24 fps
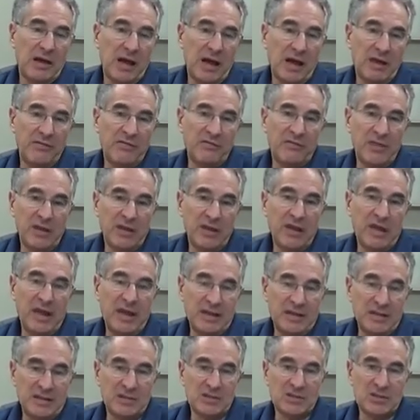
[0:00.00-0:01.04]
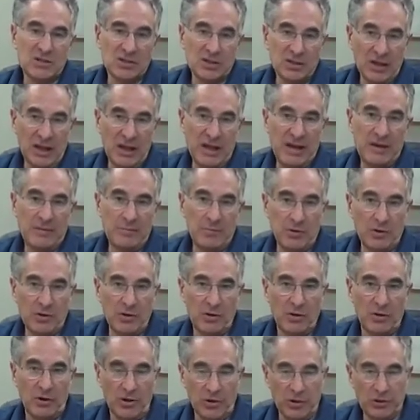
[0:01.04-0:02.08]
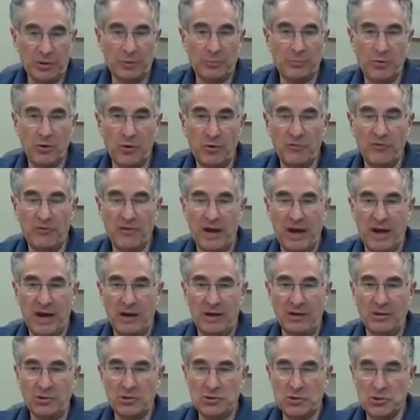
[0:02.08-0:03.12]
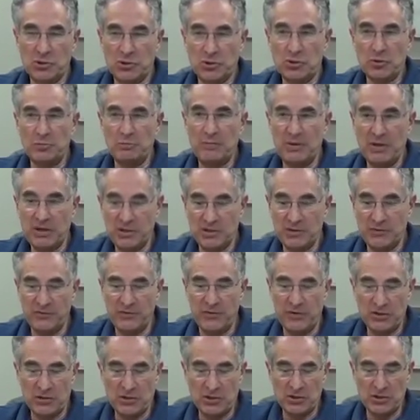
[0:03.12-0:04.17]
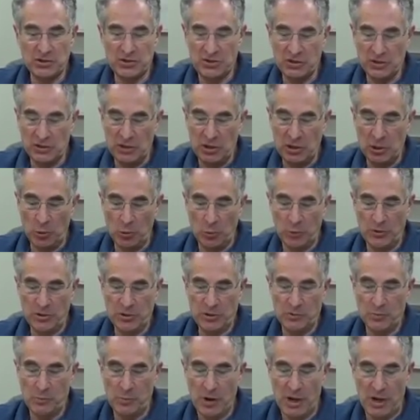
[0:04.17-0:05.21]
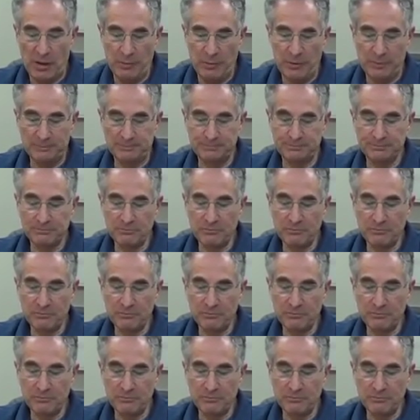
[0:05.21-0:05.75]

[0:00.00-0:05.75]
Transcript: I think a disclaimer on the profile should be sufficient to deal with this problem.